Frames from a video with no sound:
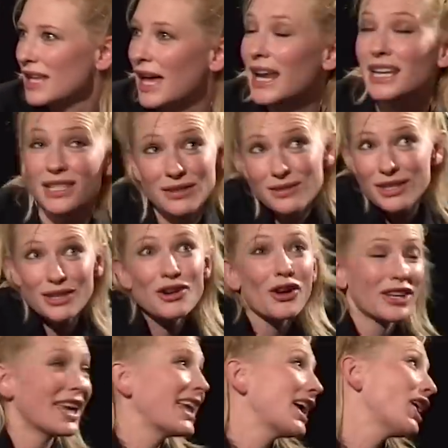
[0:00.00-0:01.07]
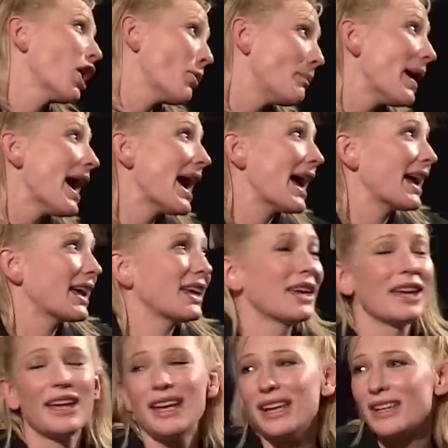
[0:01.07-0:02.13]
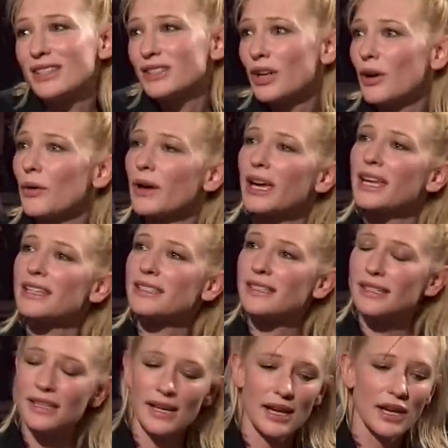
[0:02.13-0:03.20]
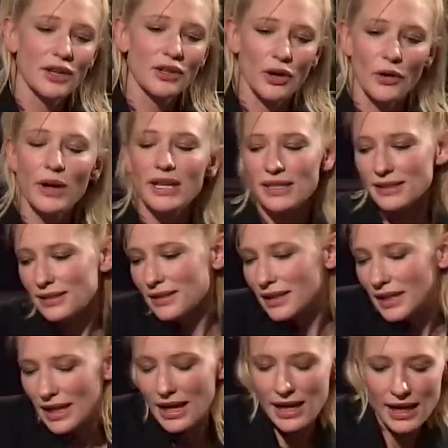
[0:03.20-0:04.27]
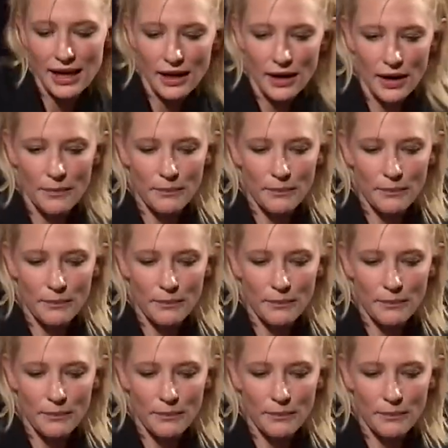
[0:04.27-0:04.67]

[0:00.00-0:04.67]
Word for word: that. Right. It's, you're not getting a lot back. So it's, you know, it's, it,